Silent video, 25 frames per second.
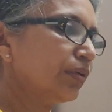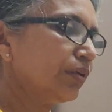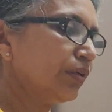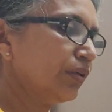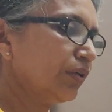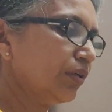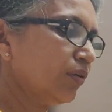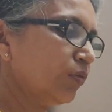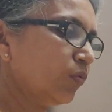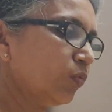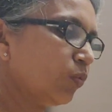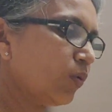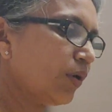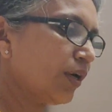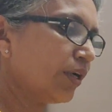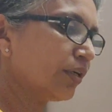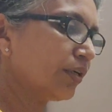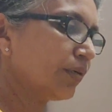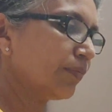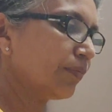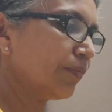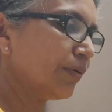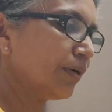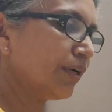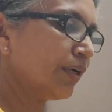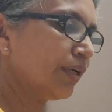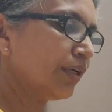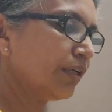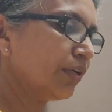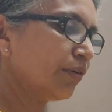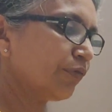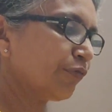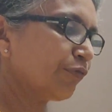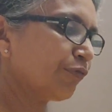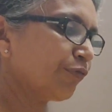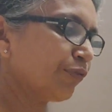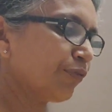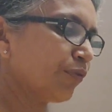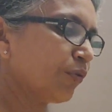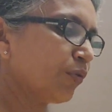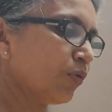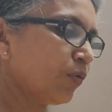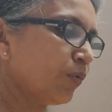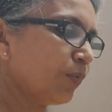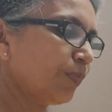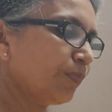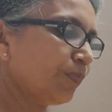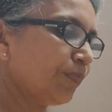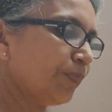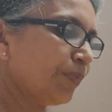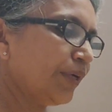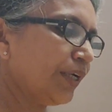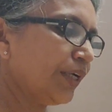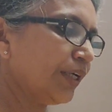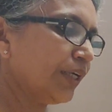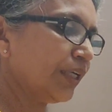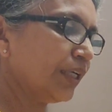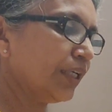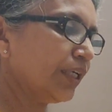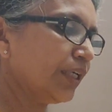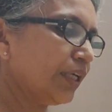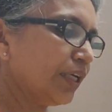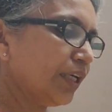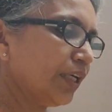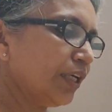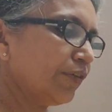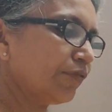1 by 4 pi